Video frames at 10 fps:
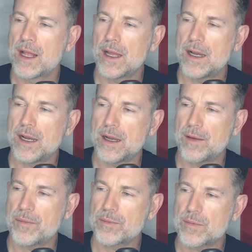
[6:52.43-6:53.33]

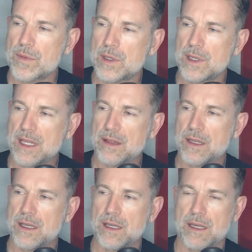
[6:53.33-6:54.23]
And
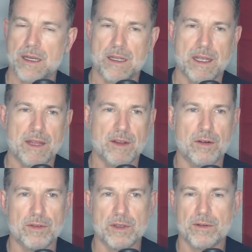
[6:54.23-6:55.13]
then then
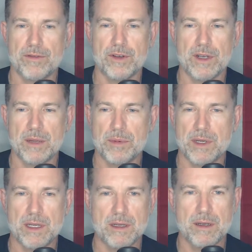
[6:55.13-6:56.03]
hopefully fill it up
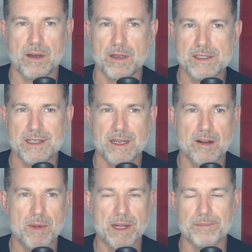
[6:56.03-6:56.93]
on Sunday
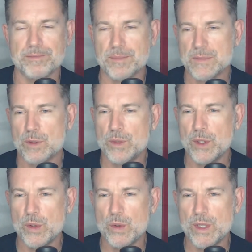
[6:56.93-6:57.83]
or Monday. So
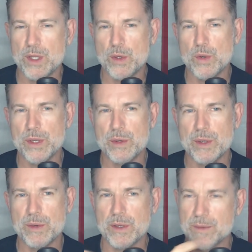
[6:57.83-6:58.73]

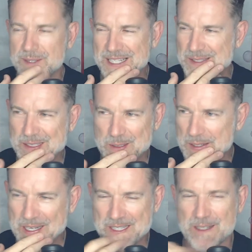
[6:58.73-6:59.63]
that's what's
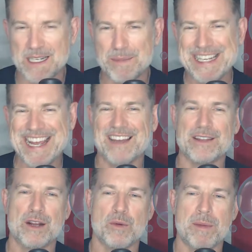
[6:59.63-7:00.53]
going on. So I got to be down
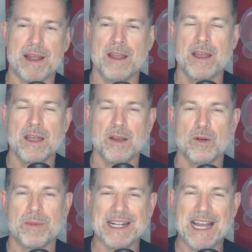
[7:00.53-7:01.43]
there when
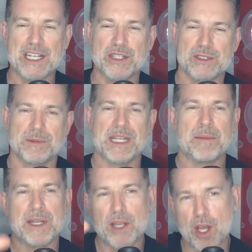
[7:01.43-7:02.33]
my guy shows up to keep
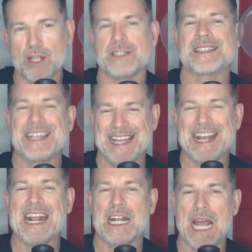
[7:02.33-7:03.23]
my dogs
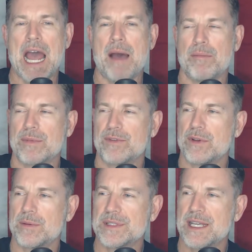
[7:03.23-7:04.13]
calm. You
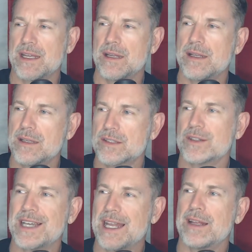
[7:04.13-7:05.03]
know what I'm saying?
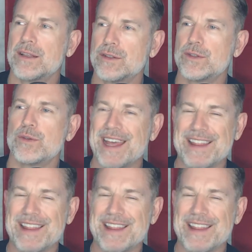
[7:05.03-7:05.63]
Got to do that.